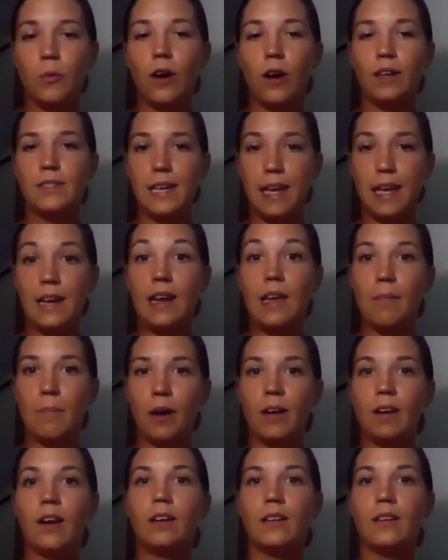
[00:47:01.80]
wines in a
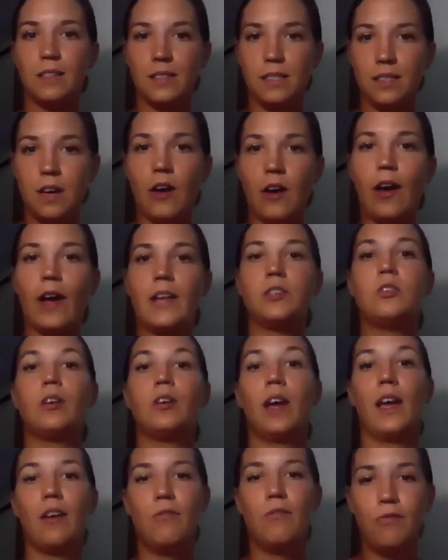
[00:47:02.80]
Burgundian style and
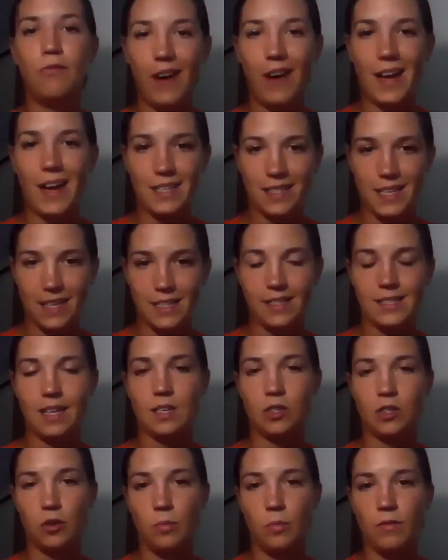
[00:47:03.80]
doing a
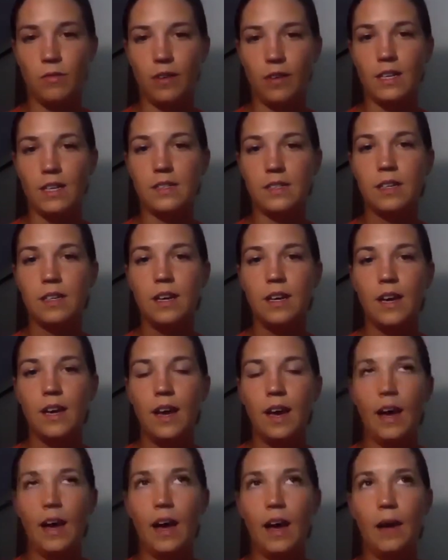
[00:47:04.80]
fantastic job of it.
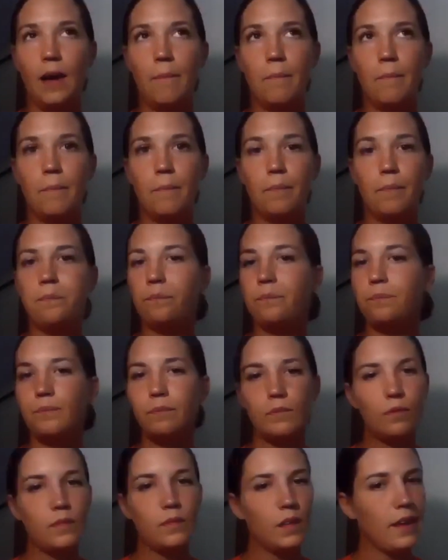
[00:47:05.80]

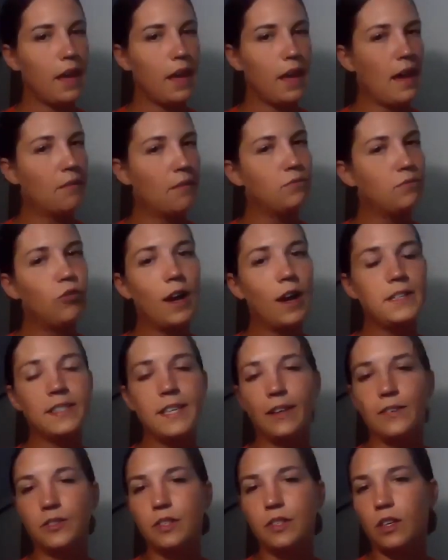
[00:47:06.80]
Right
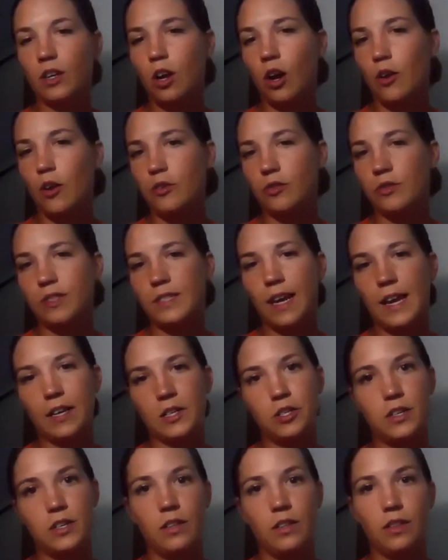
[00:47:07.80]
down to the clonal
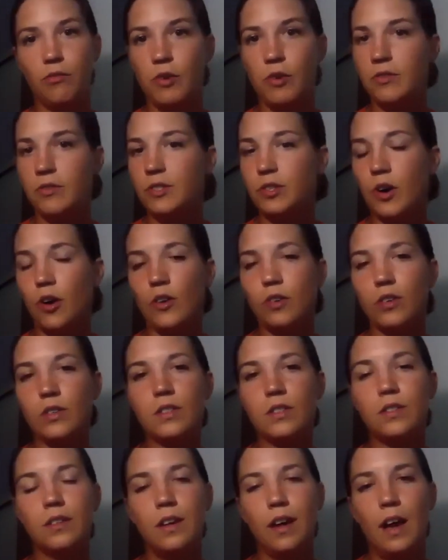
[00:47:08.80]
selection and the
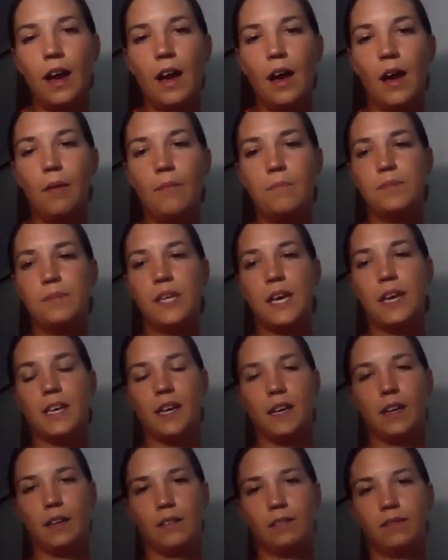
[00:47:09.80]
rootstocks,
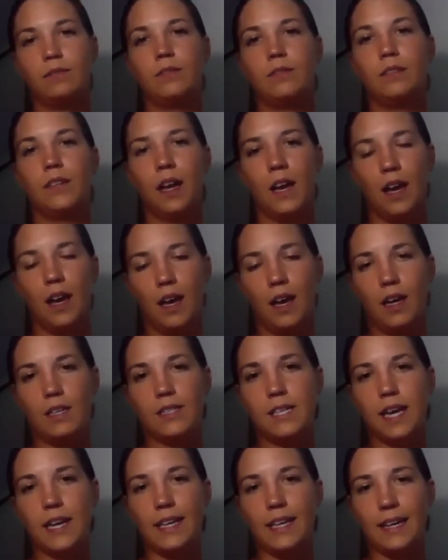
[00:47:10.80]
taking
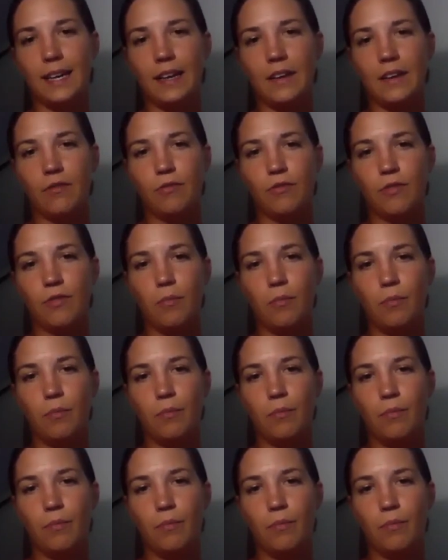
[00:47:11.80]
lead from